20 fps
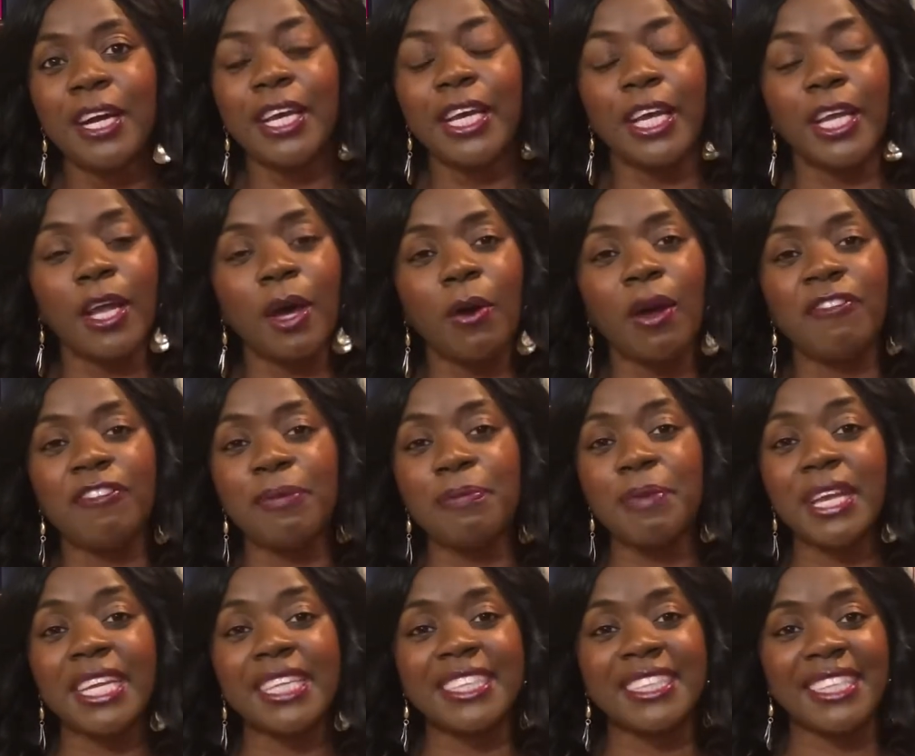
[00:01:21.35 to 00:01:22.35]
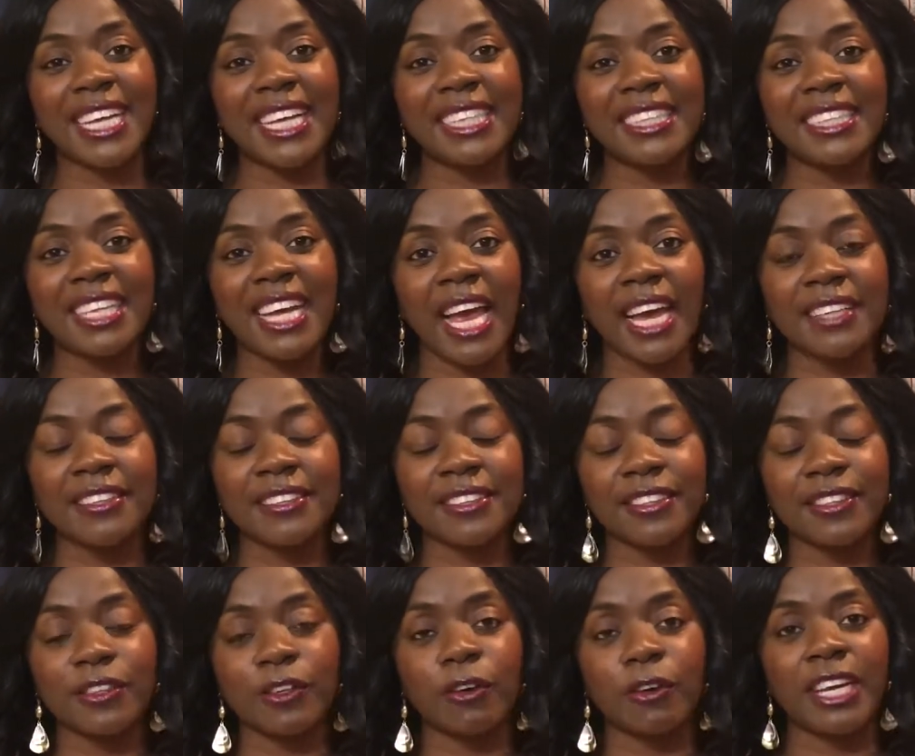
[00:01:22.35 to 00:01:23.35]
You know, everybody sends
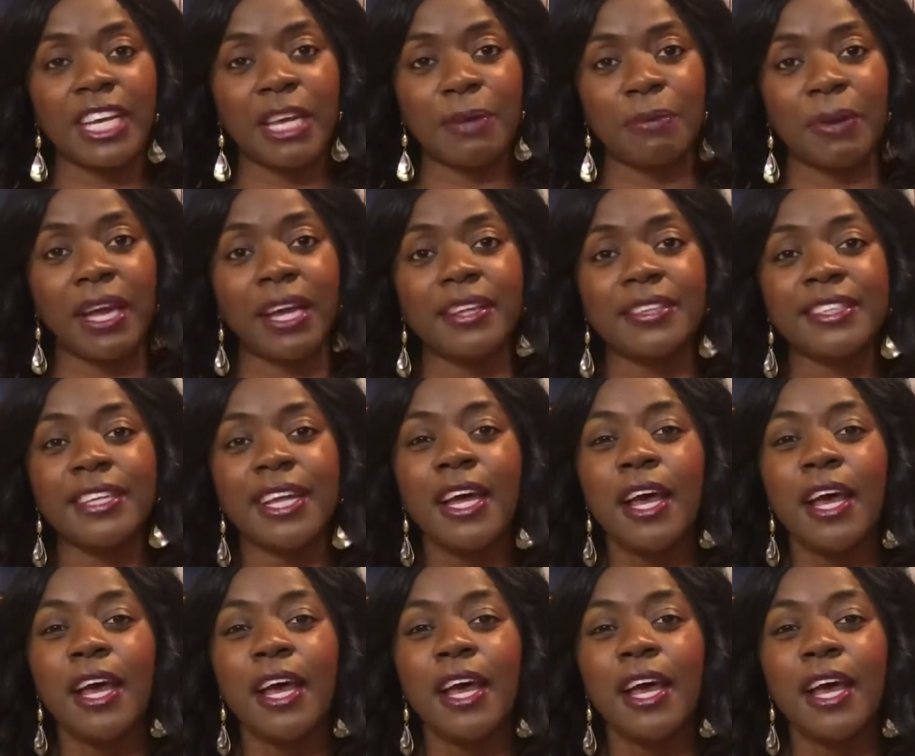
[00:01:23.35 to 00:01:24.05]
texts or emails,